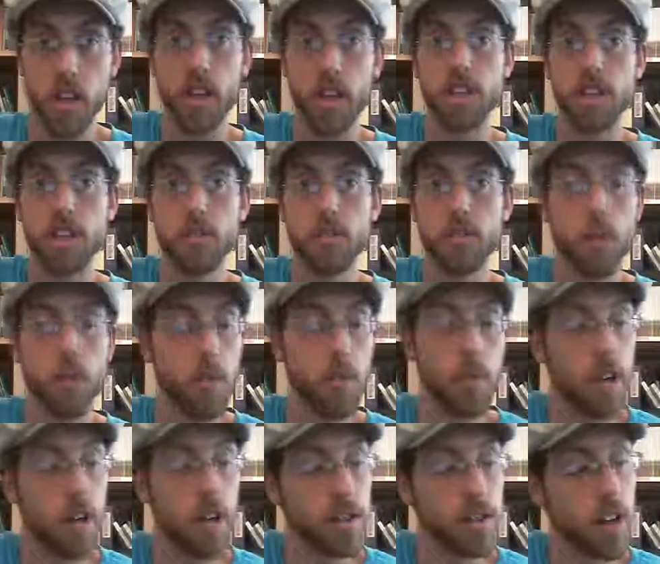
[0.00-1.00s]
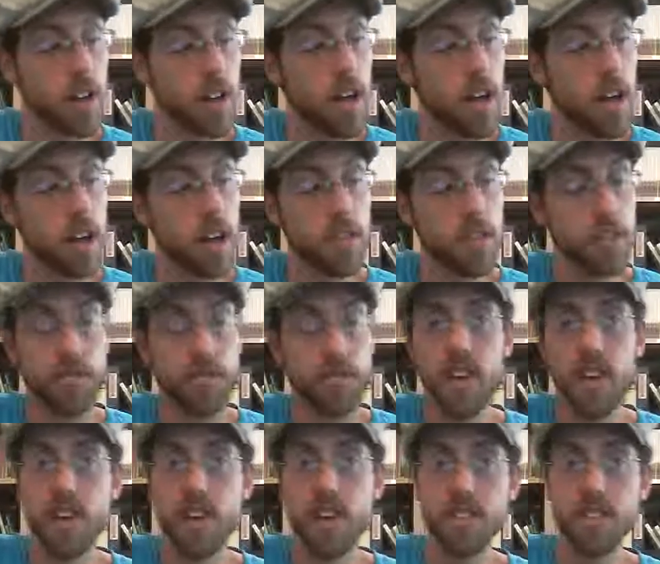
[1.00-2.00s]
That's the way it works. Each
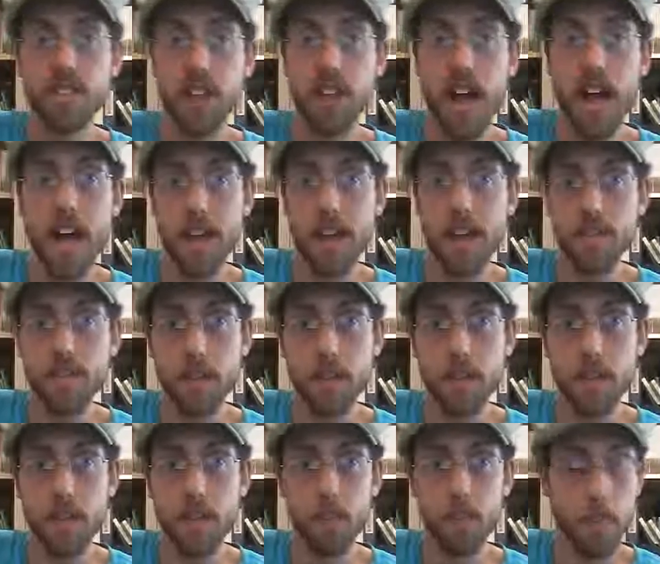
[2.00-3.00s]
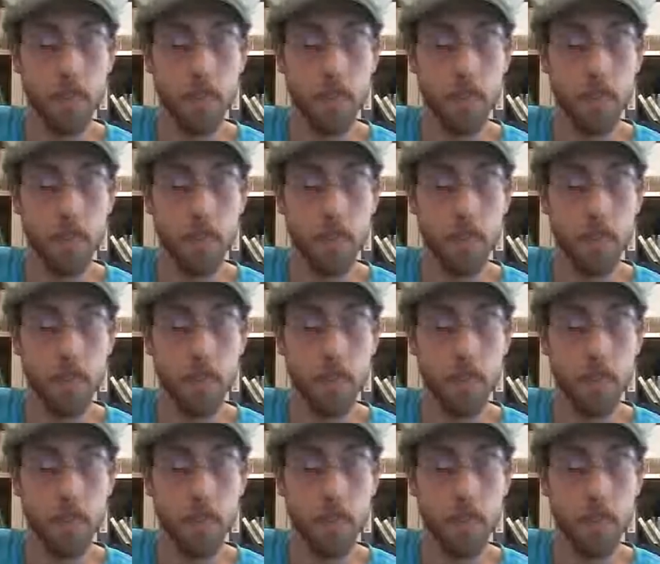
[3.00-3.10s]
fret is a half step.